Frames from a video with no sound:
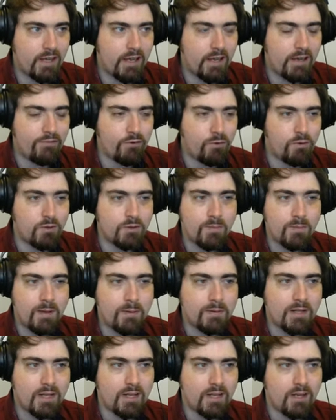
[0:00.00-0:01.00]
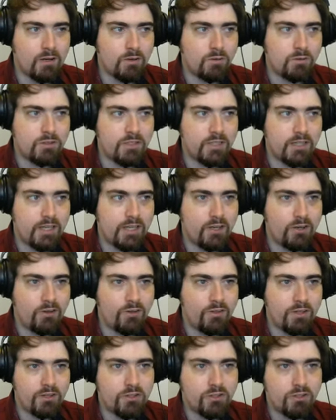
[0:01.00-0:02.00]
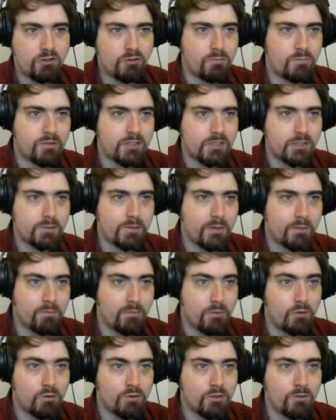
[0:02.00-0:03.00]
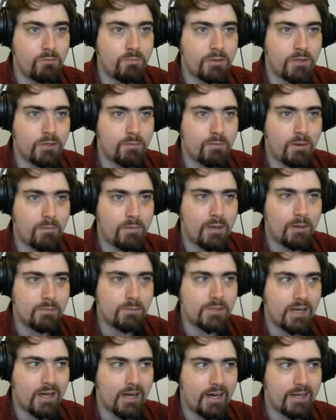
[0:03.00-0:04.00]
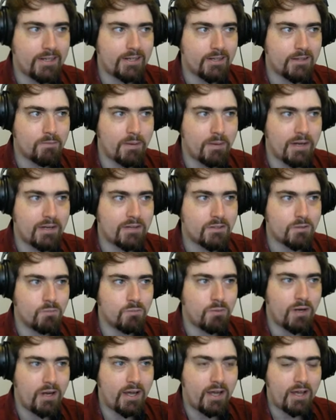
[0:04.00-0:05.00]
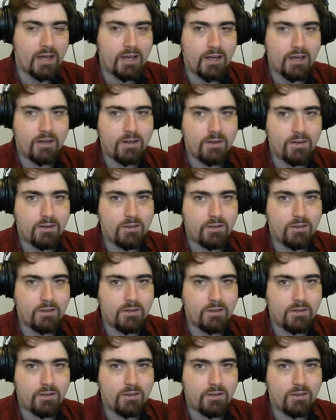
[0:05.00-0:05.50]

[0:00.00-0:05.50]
If it were maybe like only Aeon, then sure, it would still be important, but you might be able to hide at the back somewhere here.